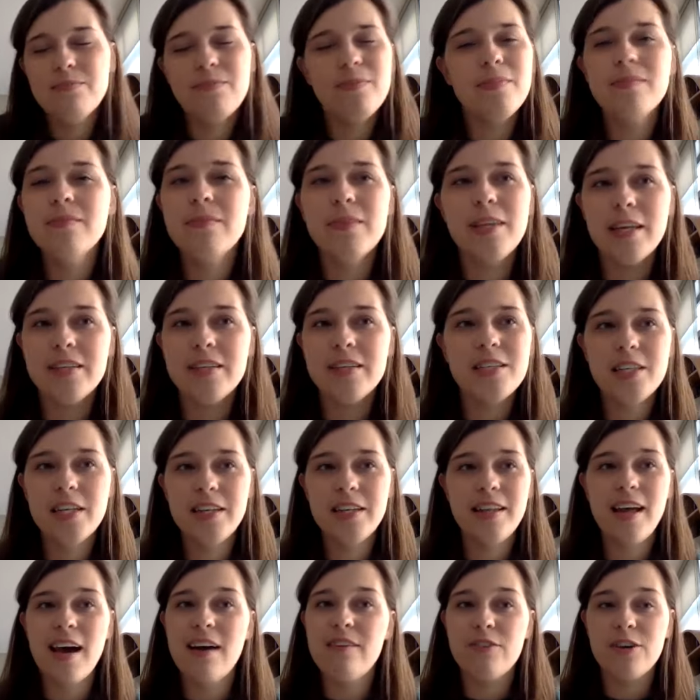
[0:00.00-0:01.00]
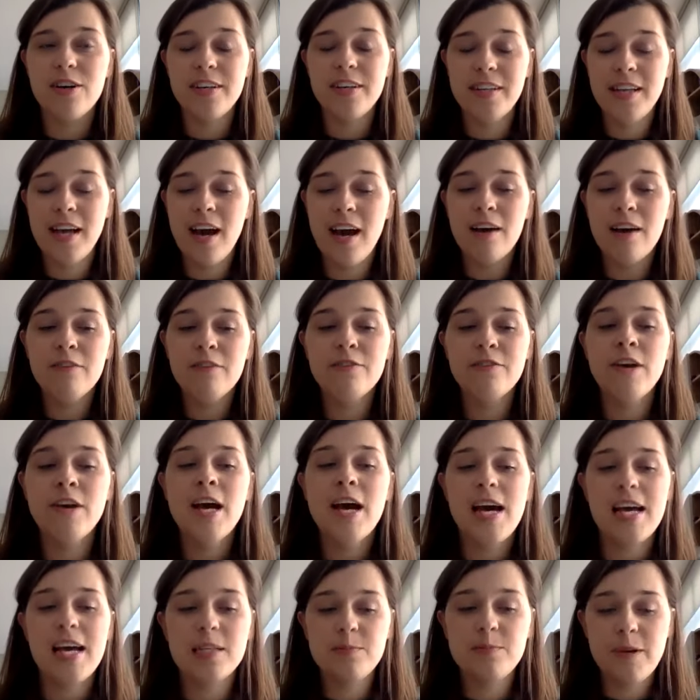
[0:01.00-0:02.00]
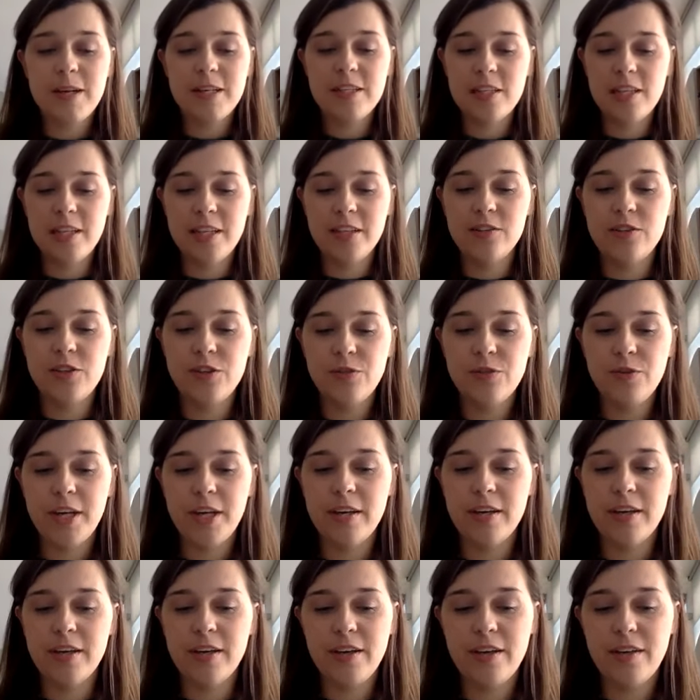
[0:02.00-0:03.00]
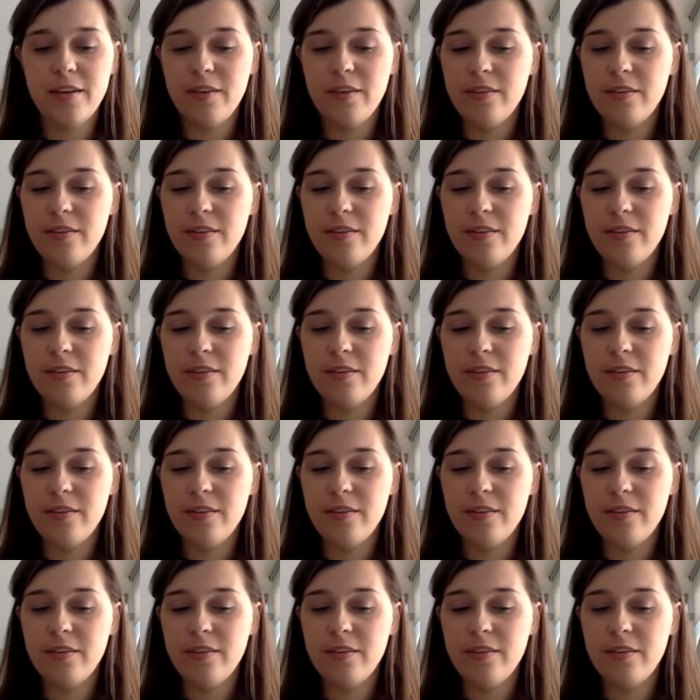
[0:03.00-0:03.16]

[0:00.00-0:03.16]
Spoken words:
literally never enough, especially during